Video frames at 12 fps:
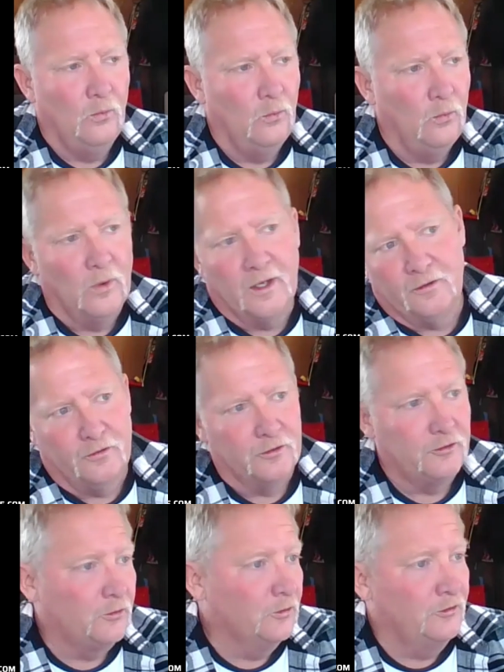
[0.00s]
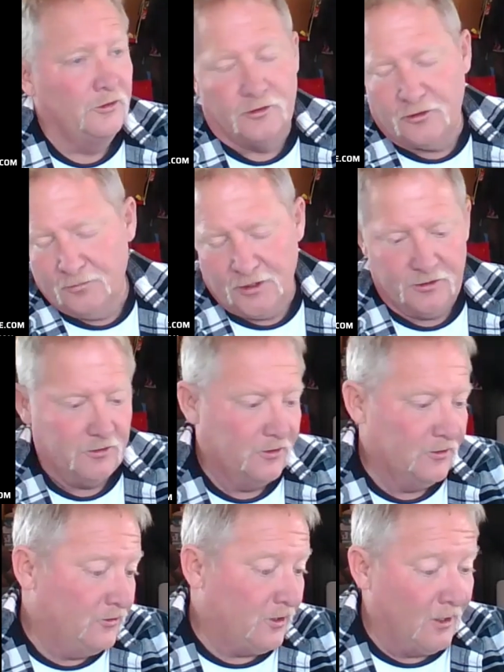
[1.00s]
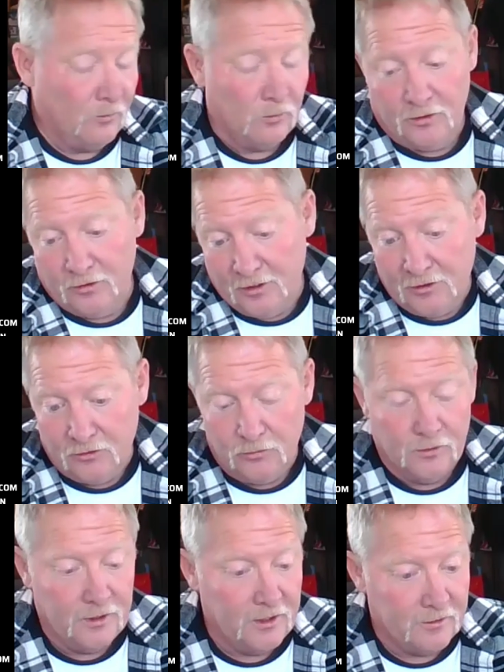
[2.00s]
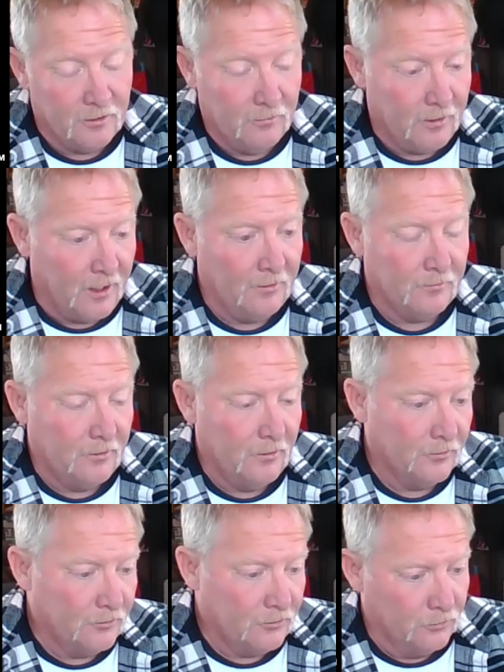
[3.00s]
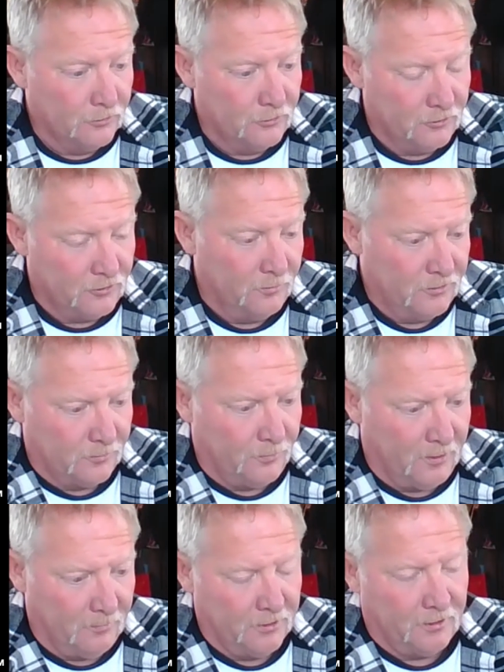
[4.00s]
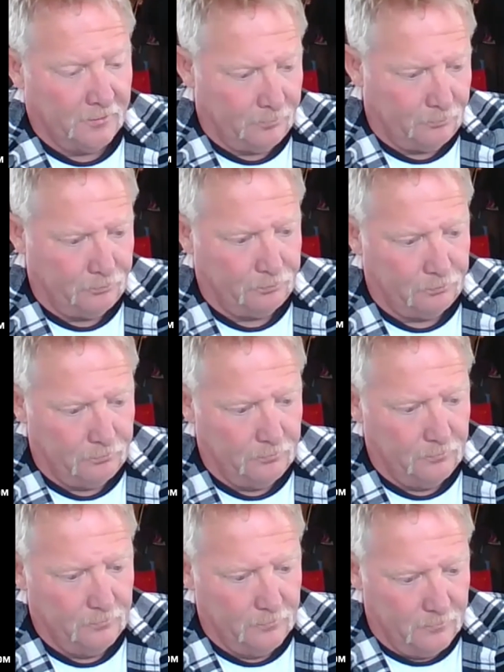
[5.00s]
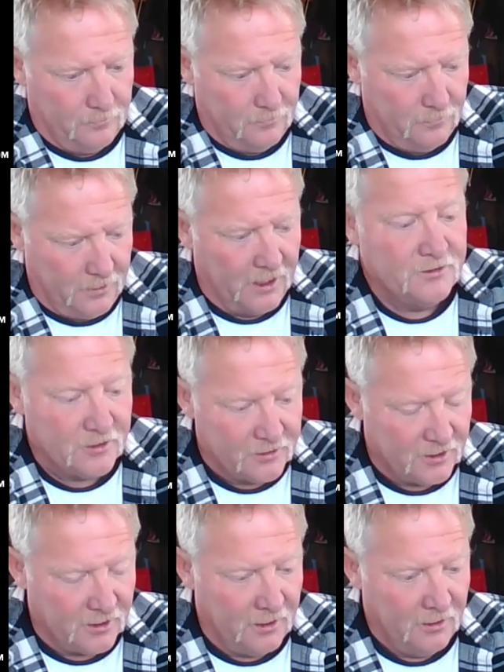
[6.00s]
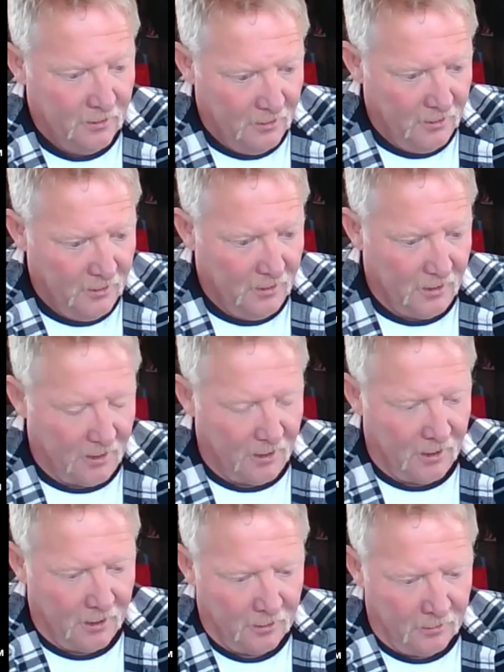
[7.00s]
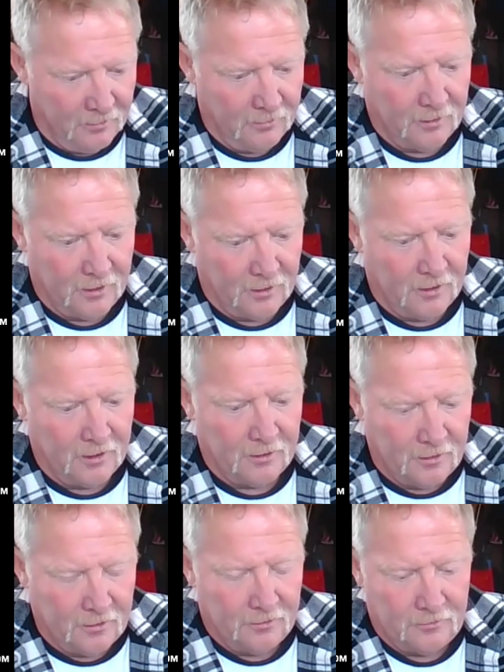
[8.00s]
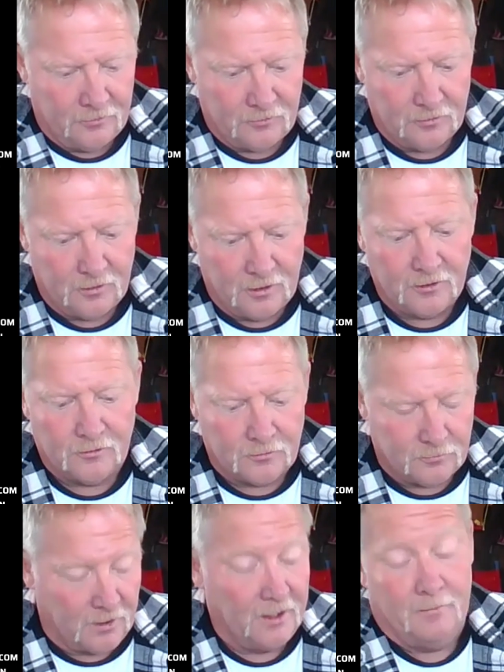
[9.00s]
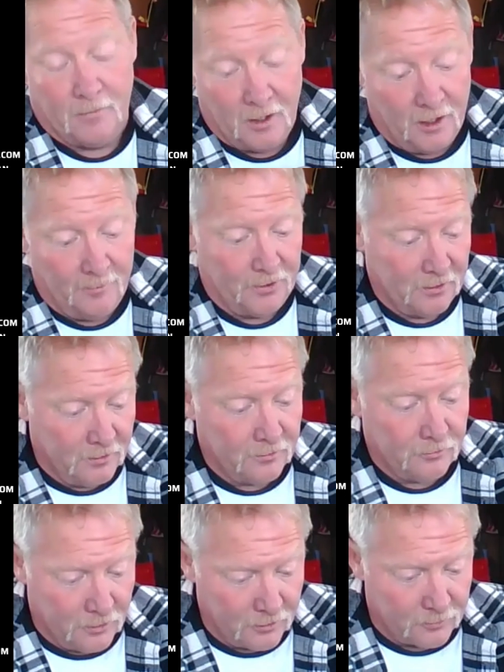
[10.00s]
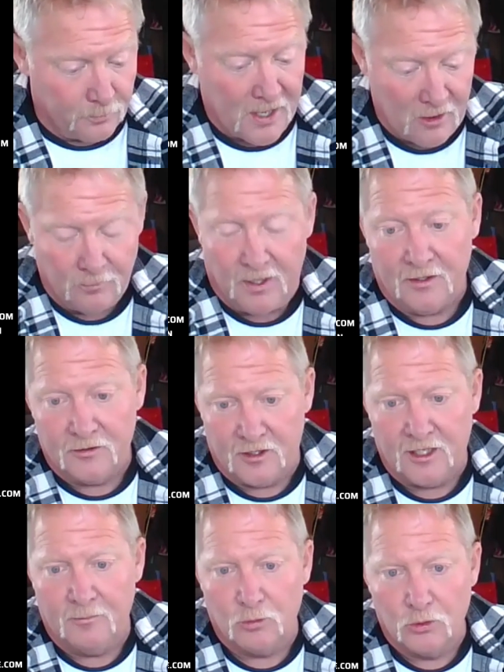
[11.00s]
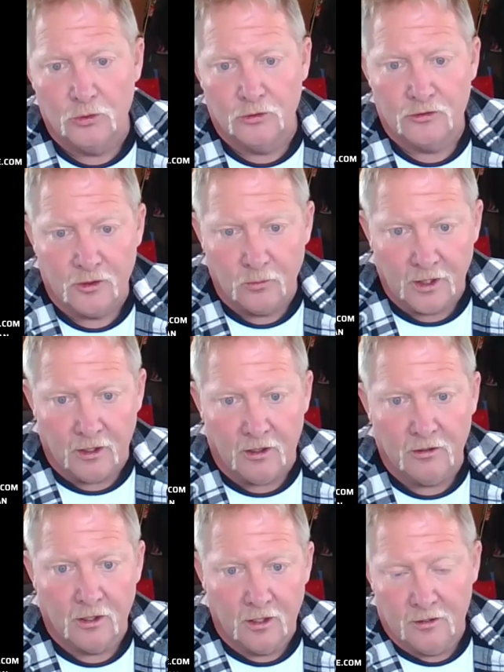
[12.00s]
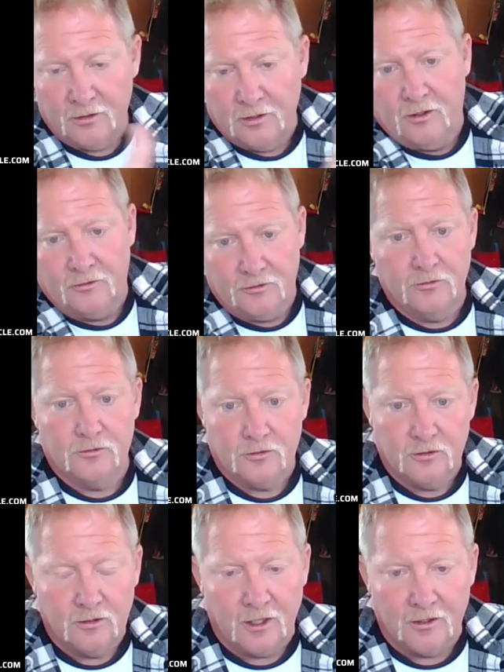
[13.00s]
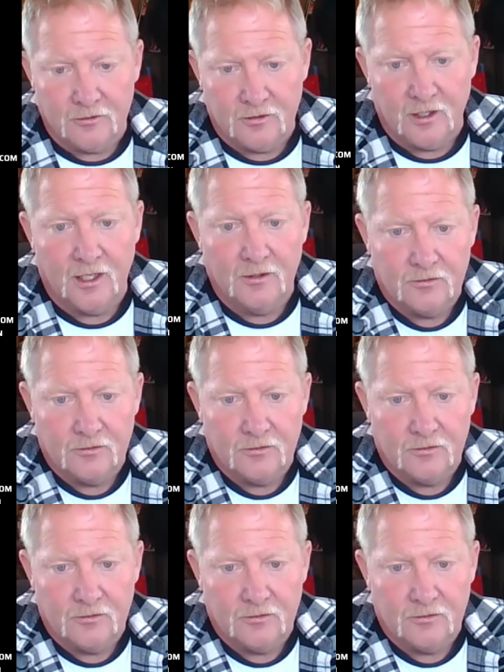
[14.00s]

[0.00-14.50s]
Whether the school system gets to decide whether they do or they don't, I don't know. The school system is a public entity, and it is, in my opinion, is bound by the same rules that we all are in the Constitution of the United States.